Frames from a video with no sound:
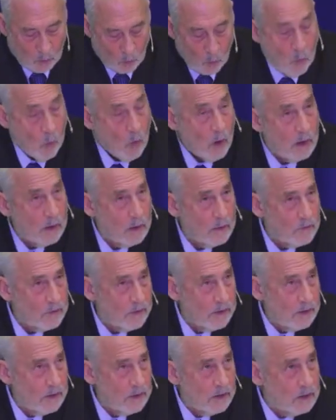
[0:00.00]
one of
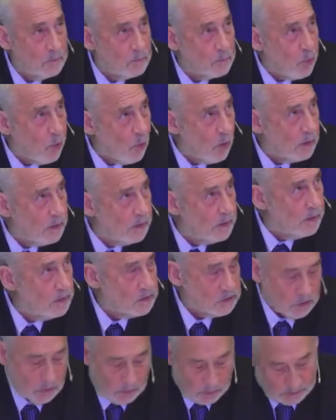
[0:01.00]
the important
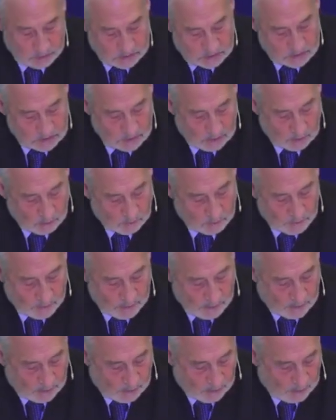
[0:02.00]
instruments of
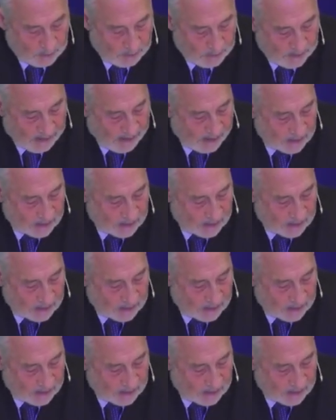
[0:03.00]
uh,